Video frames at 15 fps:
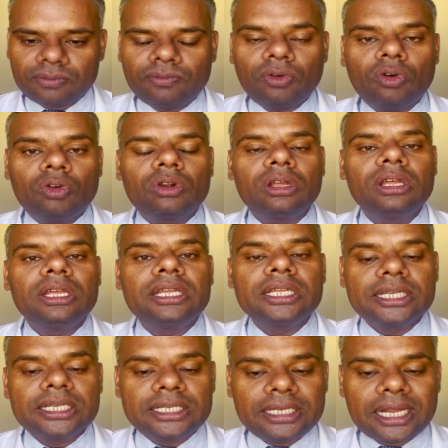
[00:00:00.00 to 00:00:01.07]
for
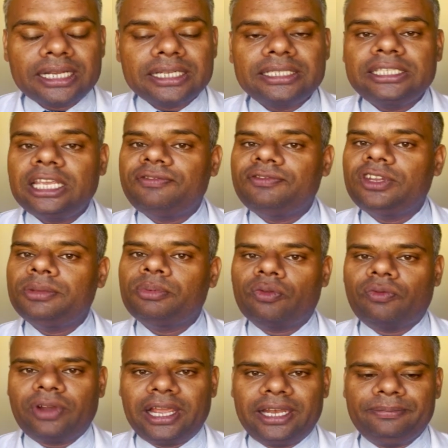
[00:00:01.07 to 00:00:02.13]
drug safety
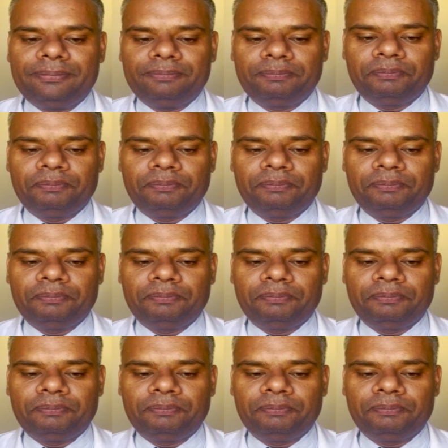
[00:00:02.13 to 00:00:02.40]
profile.